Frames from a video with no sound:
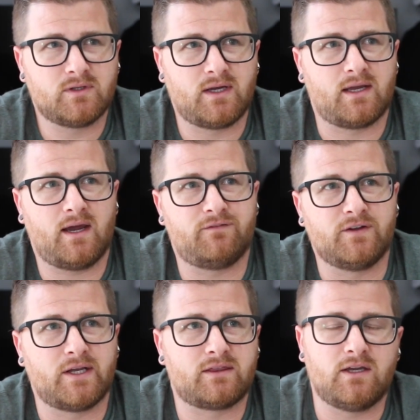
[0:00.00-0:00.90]
Like, I
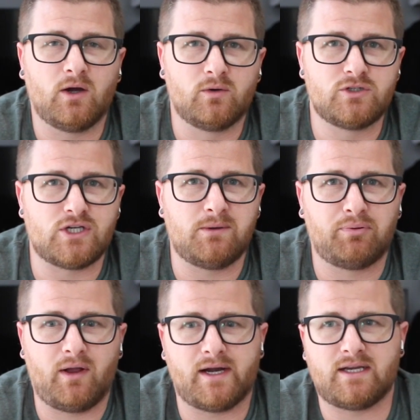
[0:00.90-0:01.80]
feel like the
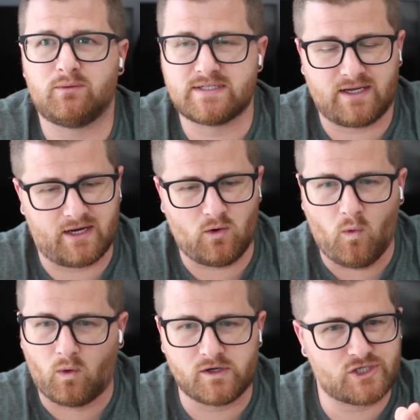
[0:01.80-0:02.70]
OG Pliny was like
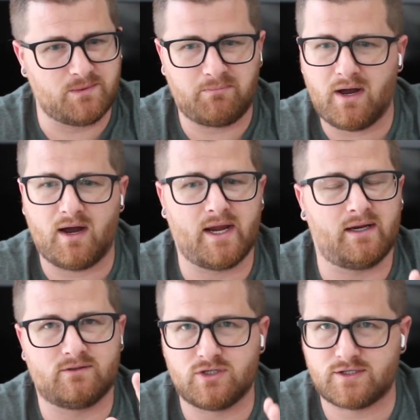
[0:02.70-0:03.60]
orange and
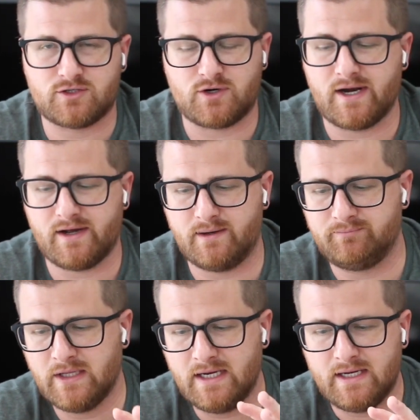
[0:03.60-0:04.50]
pine, just straight
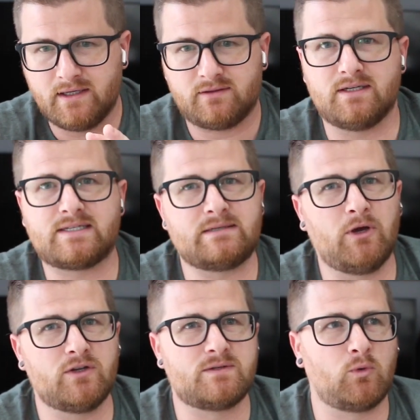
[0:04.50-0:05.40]
up. This
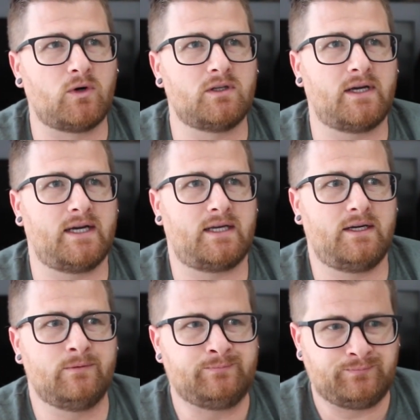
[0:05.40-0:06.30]
smells more
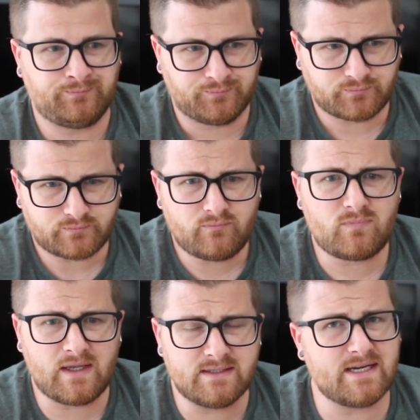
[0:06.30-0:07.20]
like,
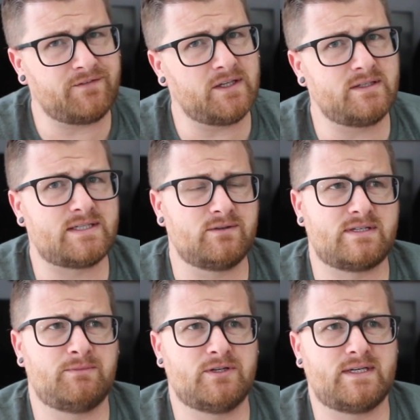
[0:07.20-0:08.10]
definitely still
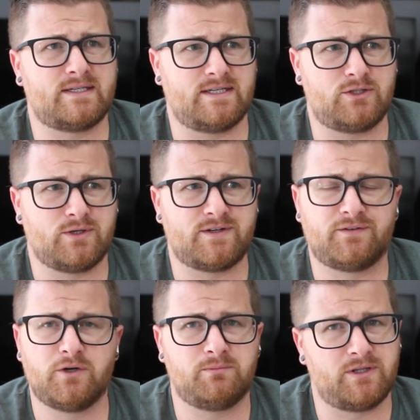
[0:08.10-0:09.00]
smells like citrus
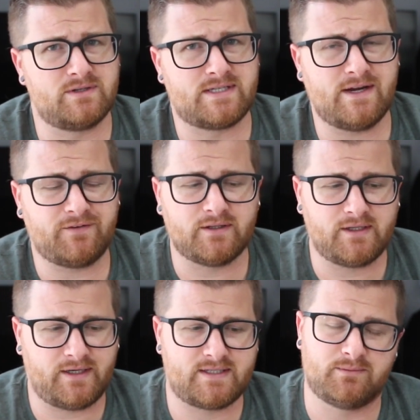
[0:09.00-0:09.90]
fruit, but there's
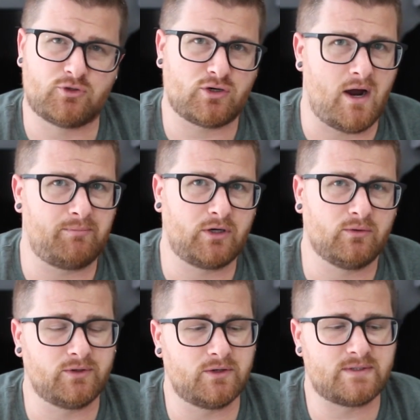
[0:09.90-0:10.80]
definitely like some
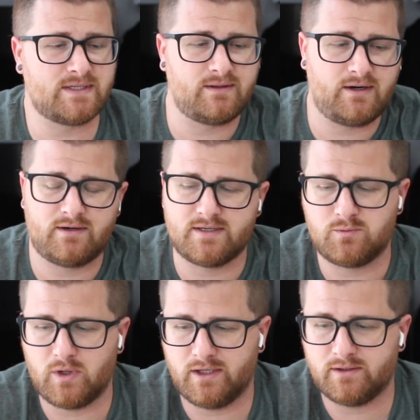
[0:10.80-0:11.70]
tropical notes in there
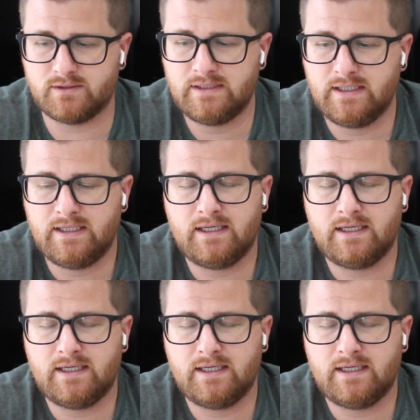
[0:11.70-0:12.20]
as well.